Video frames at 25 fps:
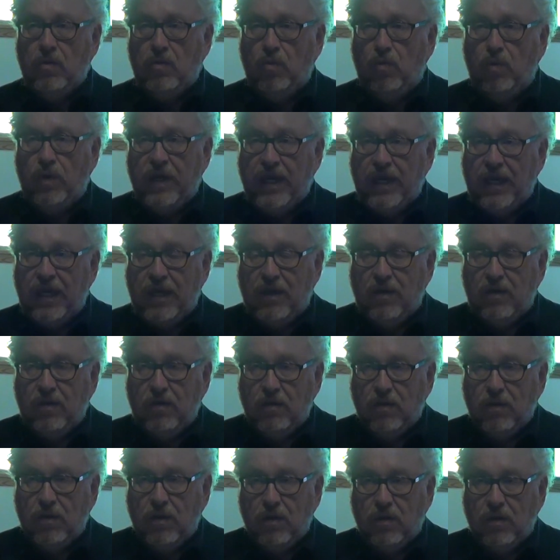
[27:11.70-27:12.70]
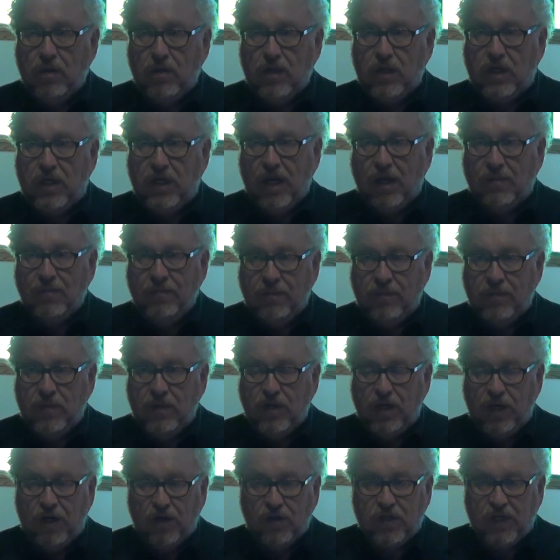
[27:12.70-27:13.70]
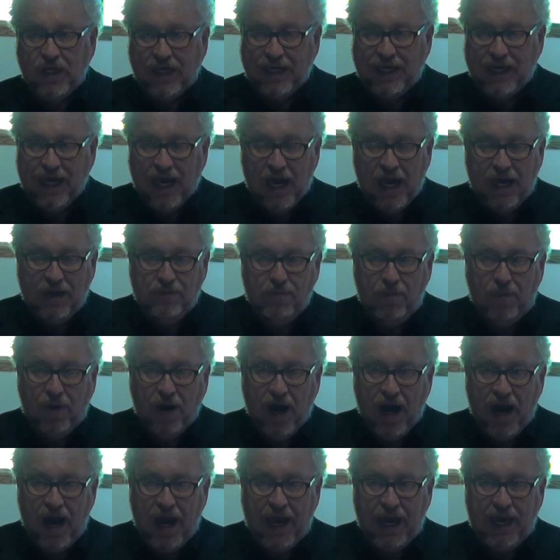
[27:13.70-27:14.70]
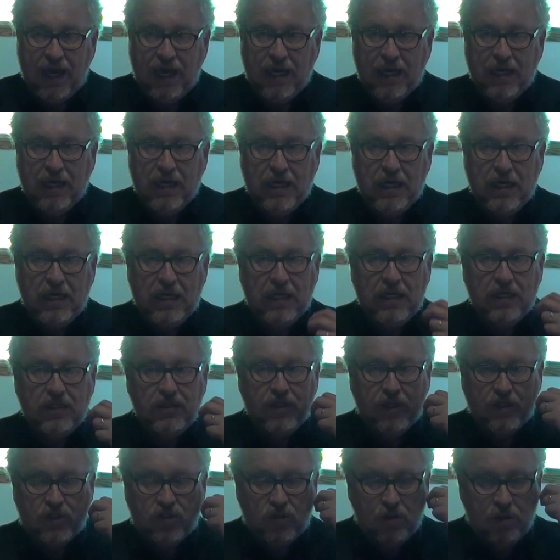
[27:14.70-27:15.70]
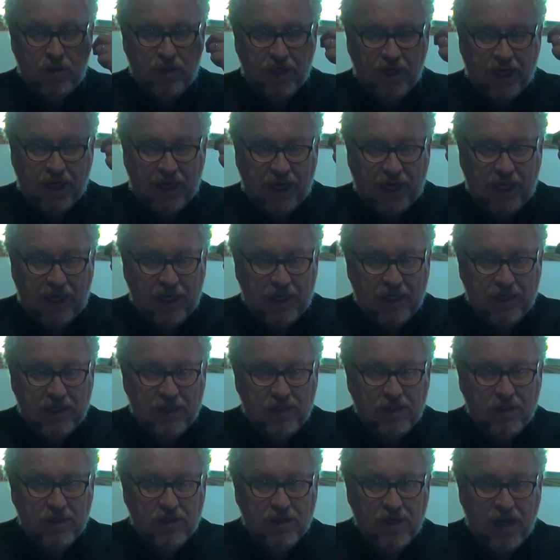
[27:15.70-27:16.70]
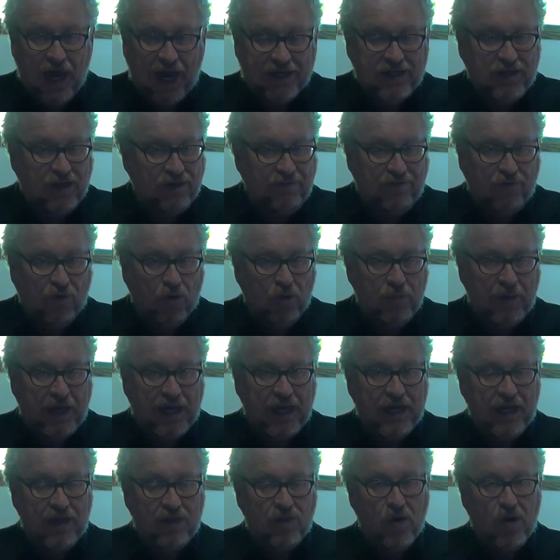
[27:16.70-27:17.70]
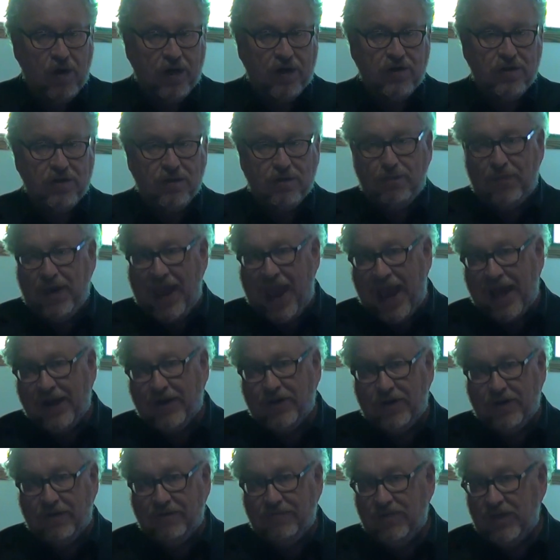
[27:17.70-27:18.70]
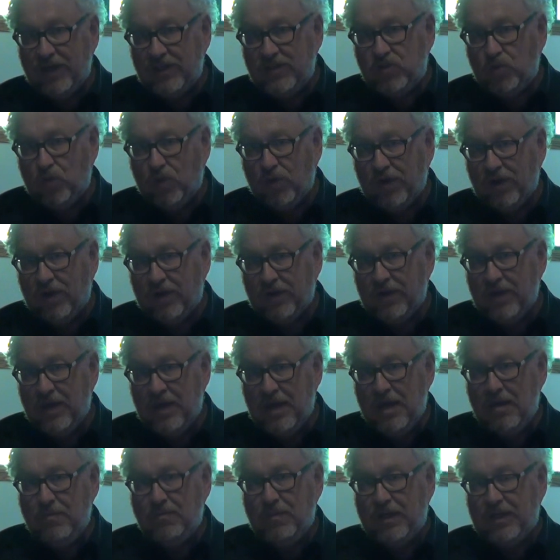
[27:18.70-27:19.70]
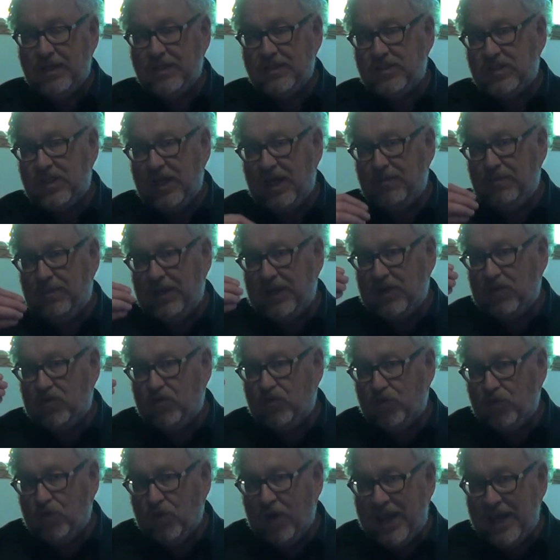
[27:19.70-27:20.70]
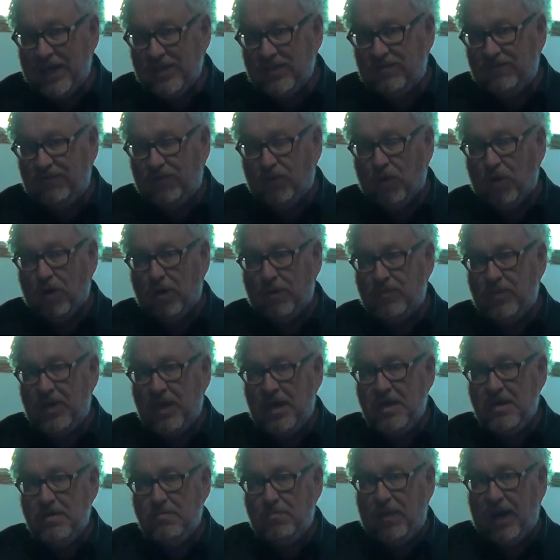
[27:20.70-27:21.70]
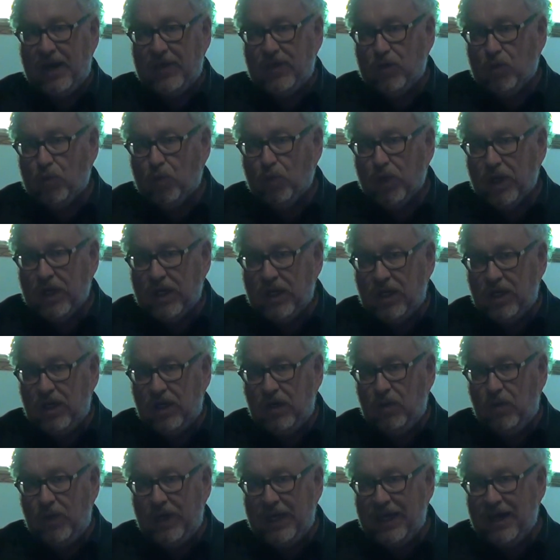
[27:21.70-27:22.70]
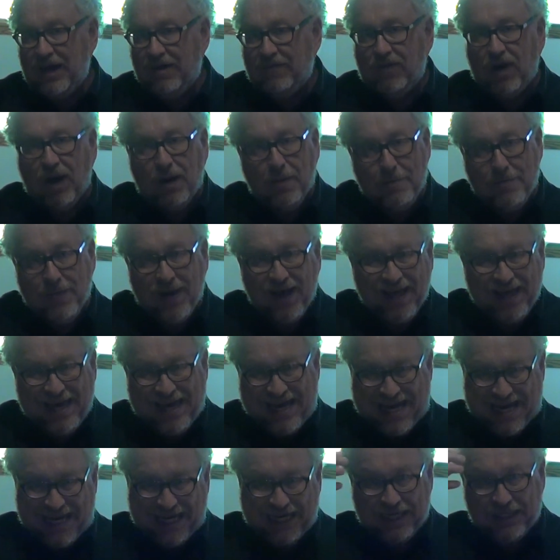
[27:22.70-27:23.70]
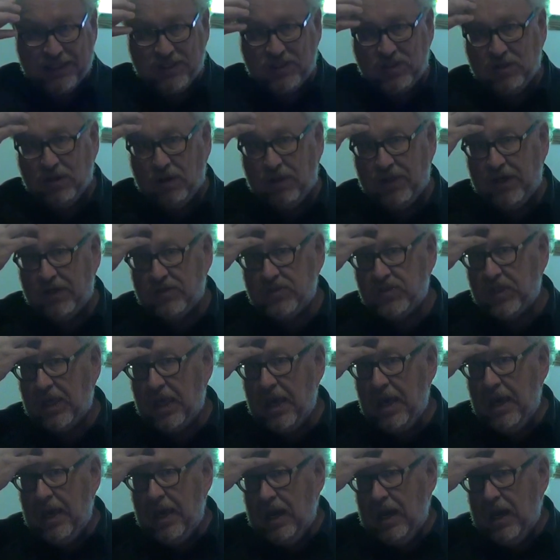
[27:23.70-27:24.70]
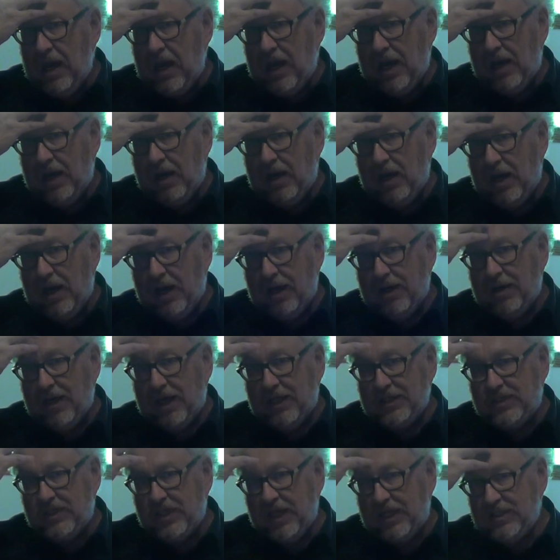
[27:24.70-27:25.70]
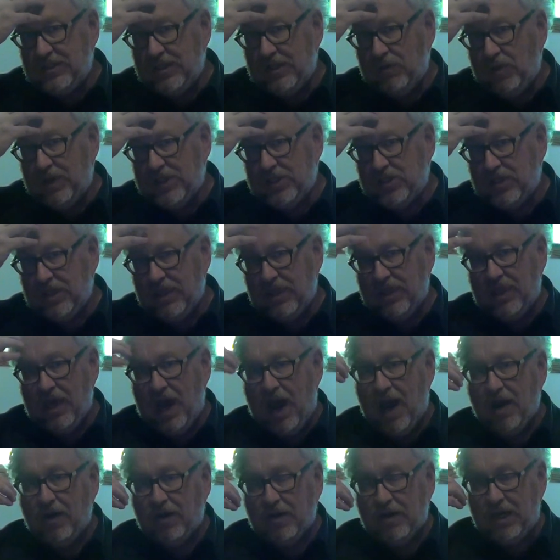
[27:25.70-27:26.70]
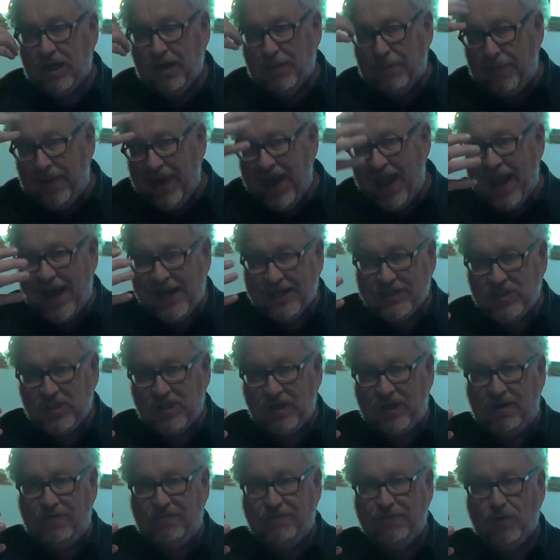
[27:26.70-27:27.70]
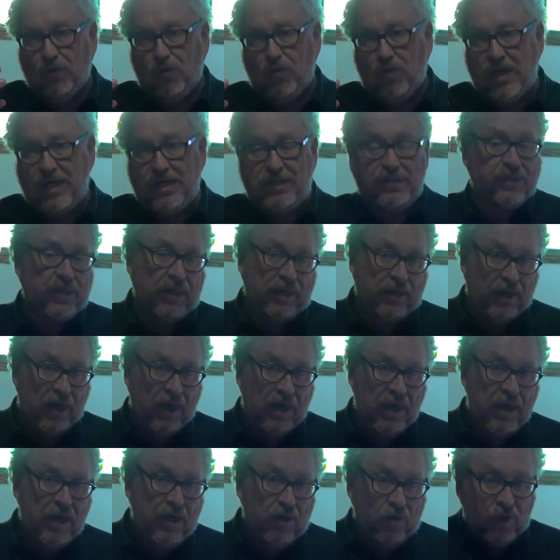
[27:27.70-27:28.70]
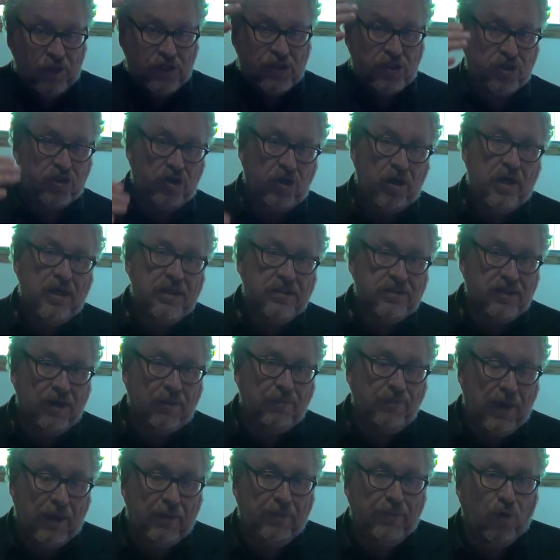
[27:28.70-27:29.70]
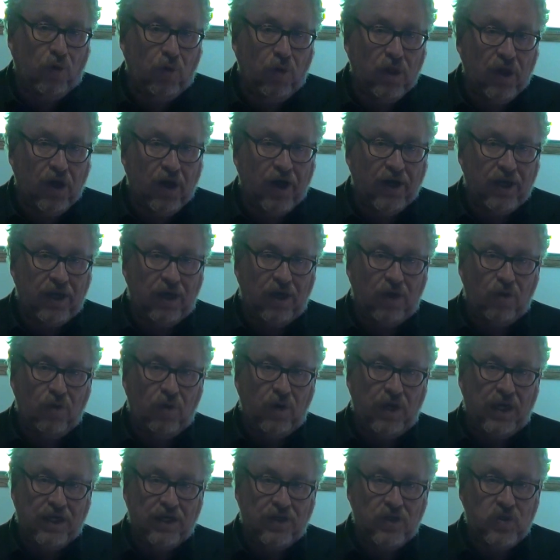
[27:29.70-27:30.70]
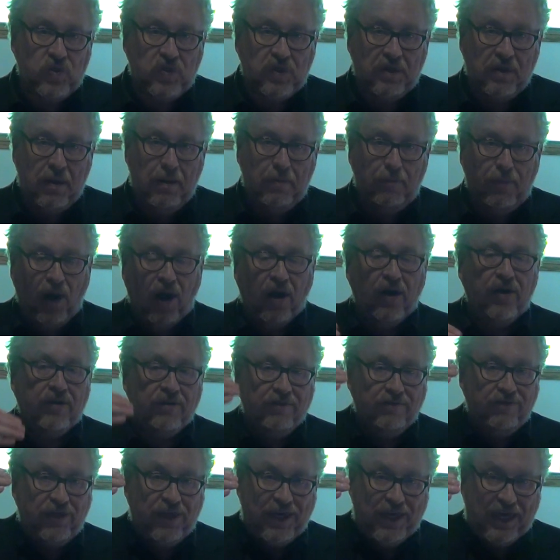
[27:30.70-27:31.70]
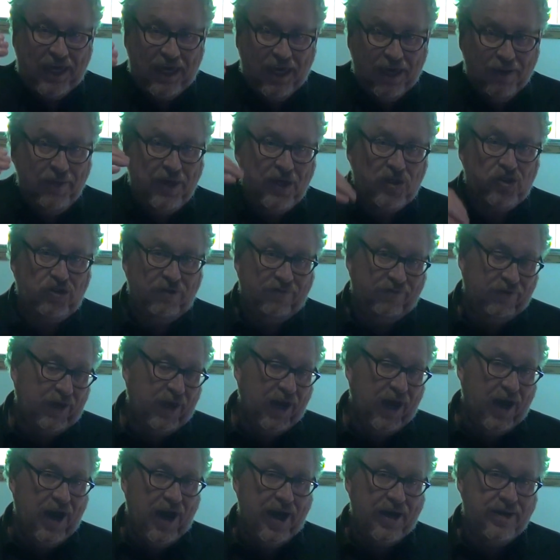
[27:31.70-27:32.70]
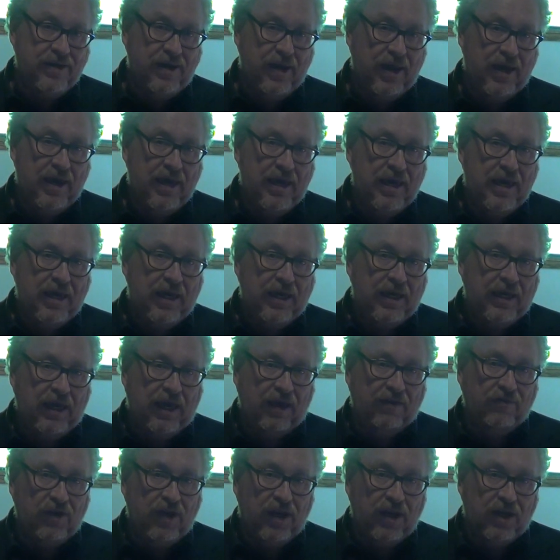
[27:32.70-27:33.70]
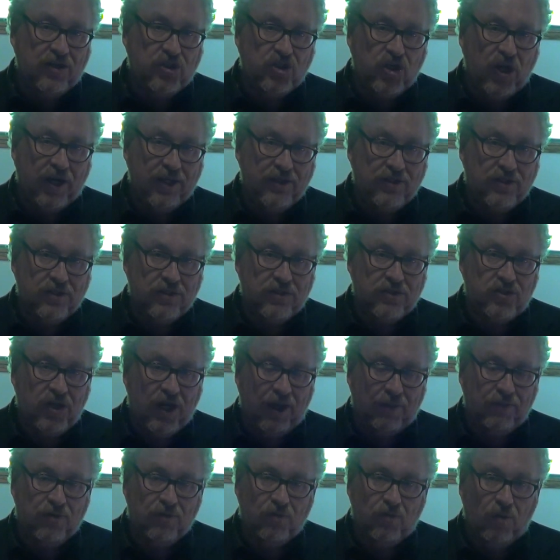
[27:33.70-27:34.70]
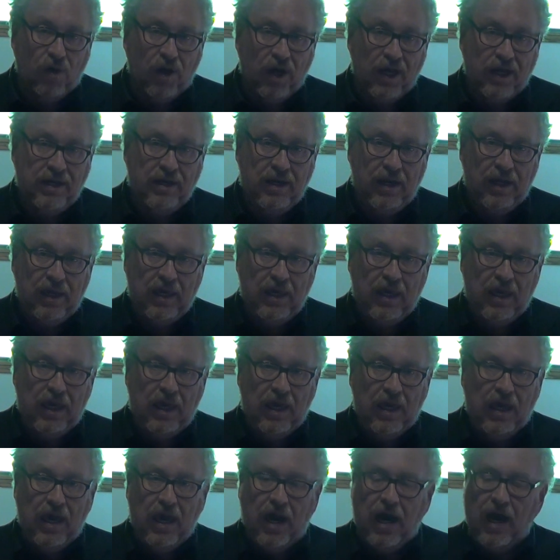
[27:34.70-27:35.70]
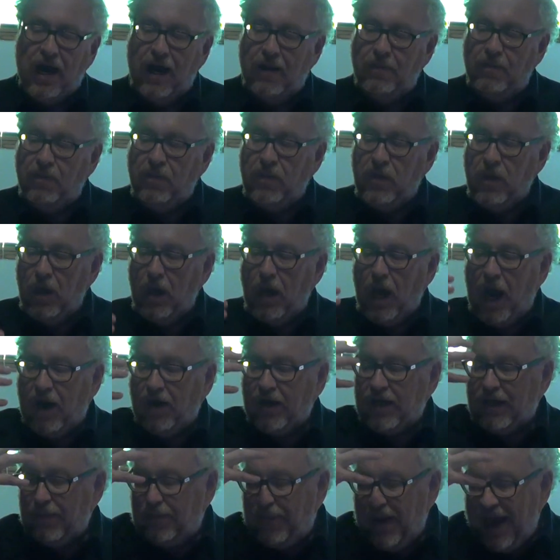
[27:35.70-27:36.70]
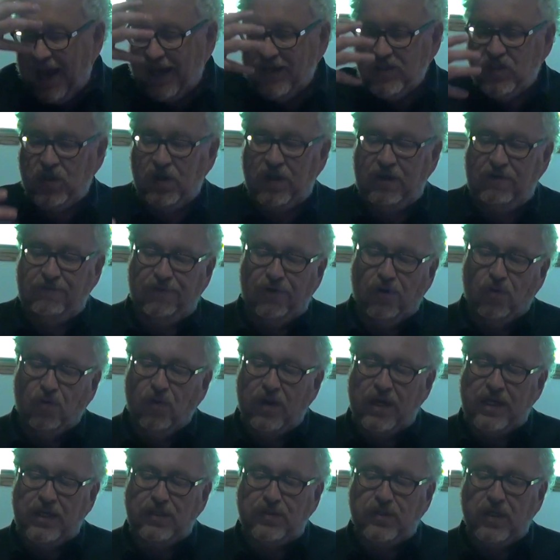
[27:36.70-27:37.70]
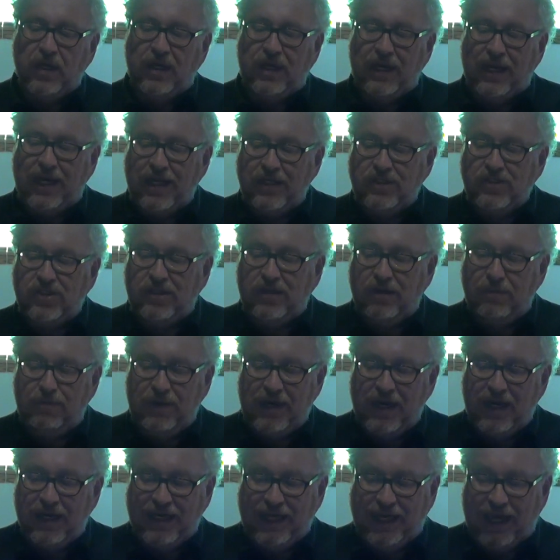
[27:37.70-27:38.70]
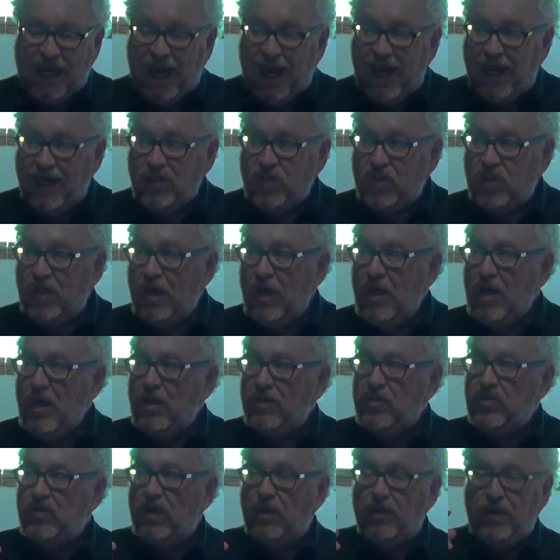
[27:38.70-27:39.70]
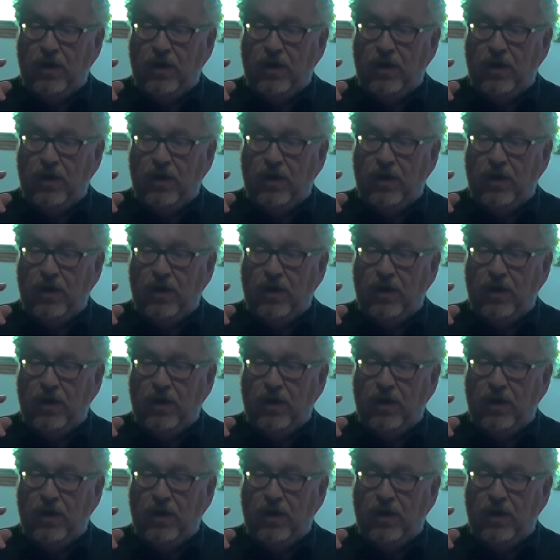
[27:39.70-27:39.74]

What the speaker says: we come near to God by the not conforming any longer to the pattern of this world, but instead being transformed by the renewing of our mind. And so there's a sense in which our capacity for reason, which some people will argue is part of the image of God given in Genesis chapter 1, our capacity for reason needs to be engaged so